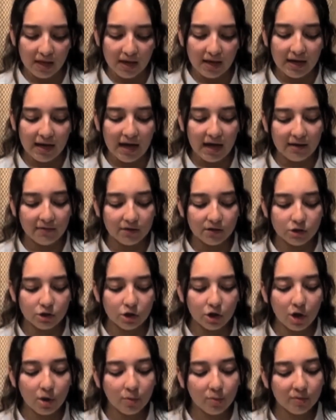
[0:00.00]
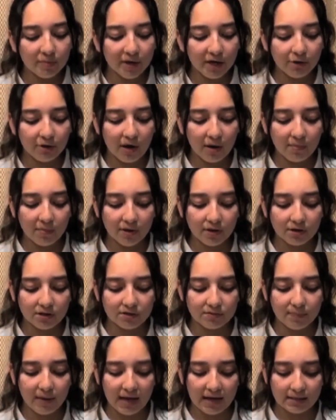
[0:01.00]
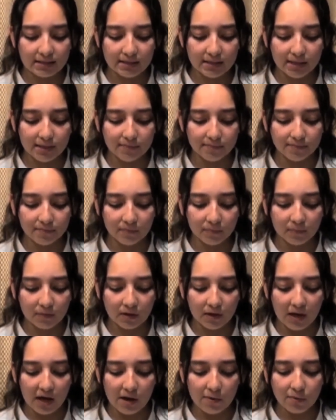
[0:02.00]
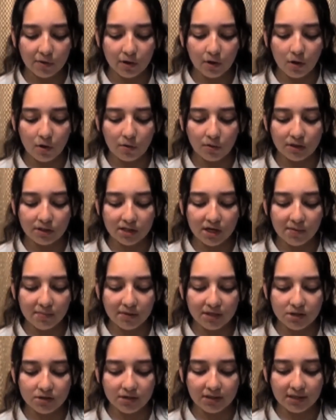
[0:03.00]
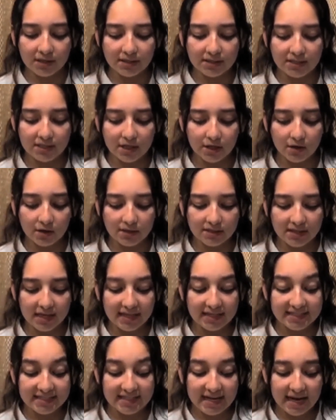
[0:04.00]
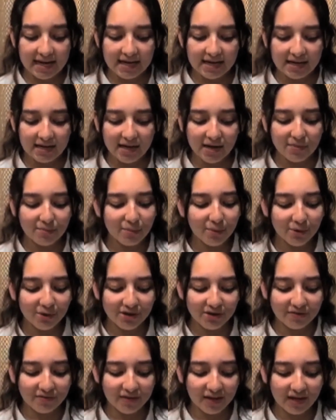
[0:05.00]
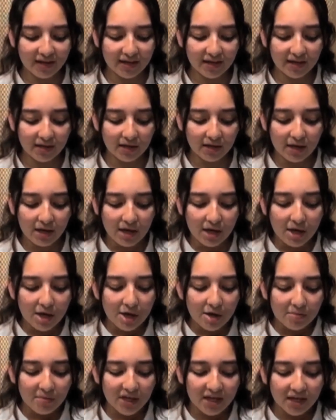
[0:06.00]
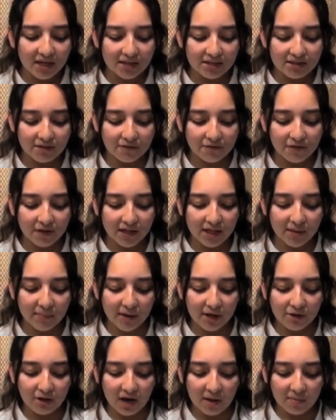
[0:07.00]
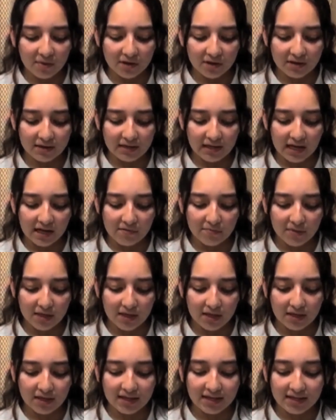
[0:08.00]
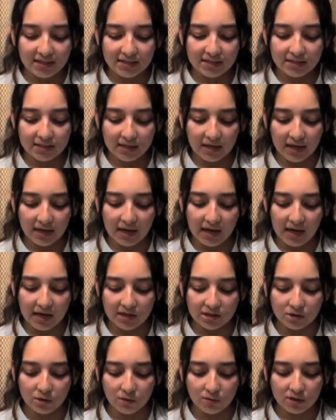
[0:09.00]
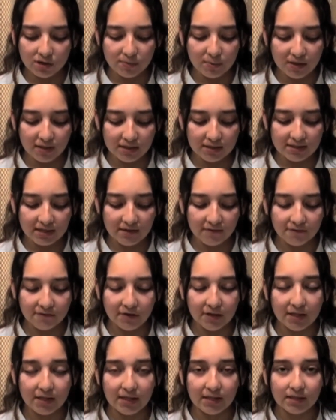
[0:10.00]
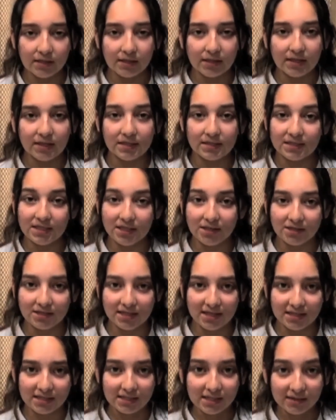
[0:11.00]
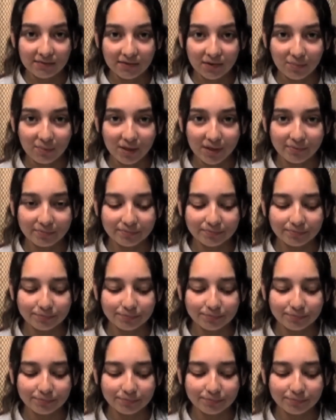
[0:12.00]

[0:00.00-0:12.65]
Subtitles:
and having to cope with my grandmother's passing, I would always come into KidSingers excited and motivated because the feeling my grandmother gave me is and has always been the same feeling KidSingers has given me.